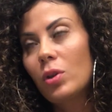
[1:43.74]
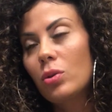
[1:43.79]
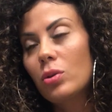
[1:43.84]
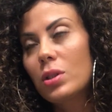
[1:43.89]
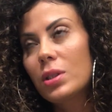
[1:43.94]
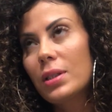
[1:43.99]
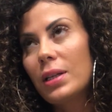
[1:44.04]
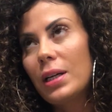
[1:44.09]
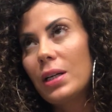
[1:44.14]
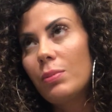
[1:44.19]

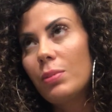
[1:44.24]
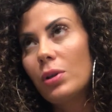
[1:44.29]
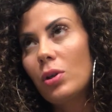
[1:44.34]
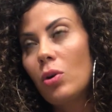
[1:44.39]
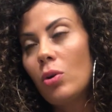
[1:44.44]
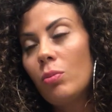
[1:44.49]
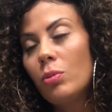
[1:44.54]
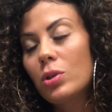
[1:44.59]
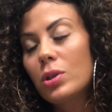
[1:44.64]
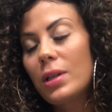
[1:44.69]
start, but
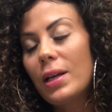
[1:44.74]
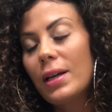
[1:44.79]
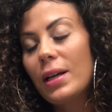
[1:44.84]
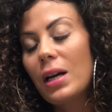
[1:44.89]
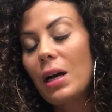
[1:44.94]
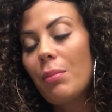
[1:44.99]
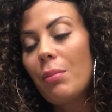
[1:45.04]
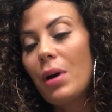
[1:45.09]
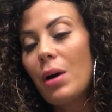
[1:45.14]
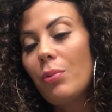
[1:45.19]
almost like
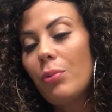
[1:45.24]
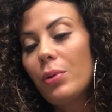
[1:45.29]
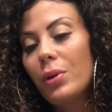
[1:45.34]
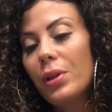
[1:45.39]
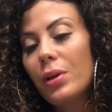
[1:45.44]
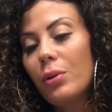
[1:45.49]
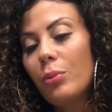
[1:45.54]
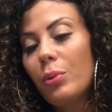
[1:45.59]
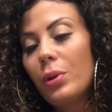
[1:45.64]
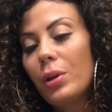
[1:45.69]
come up with
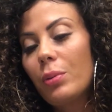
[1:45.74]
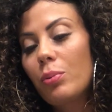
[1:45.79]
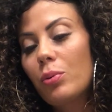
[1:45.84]
a